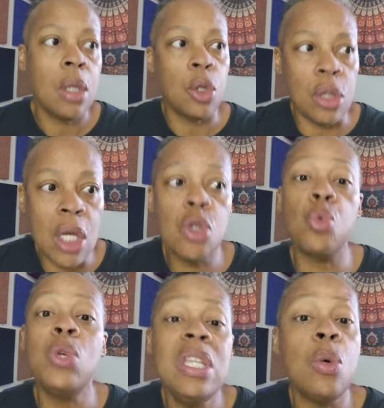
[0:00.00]
that there's a
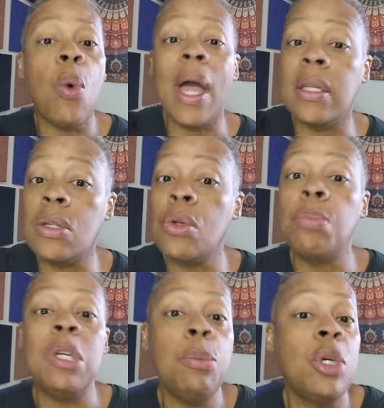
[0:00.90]
reason why certain
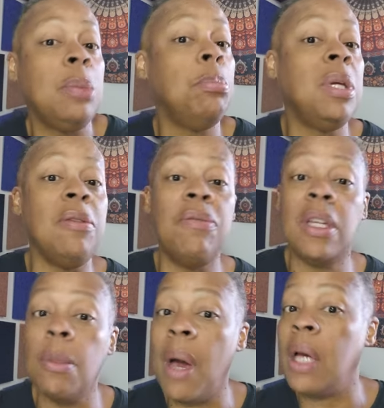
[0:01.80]
people keep being
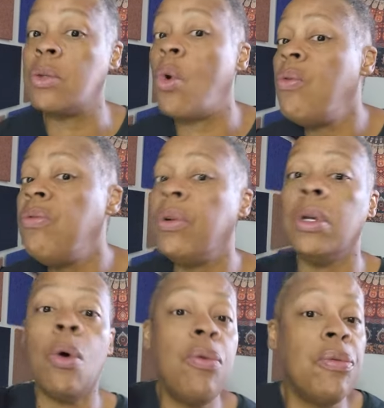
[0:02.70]
victimized over
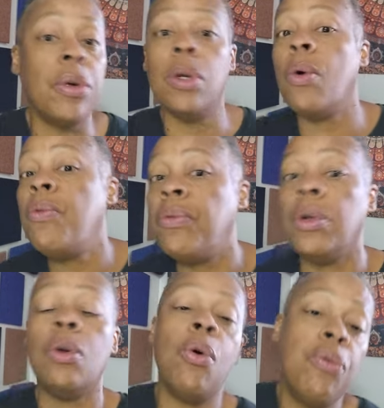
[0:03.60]
and over and over
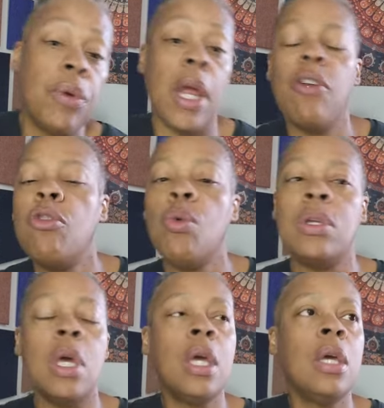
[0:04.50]
and over. Everyone,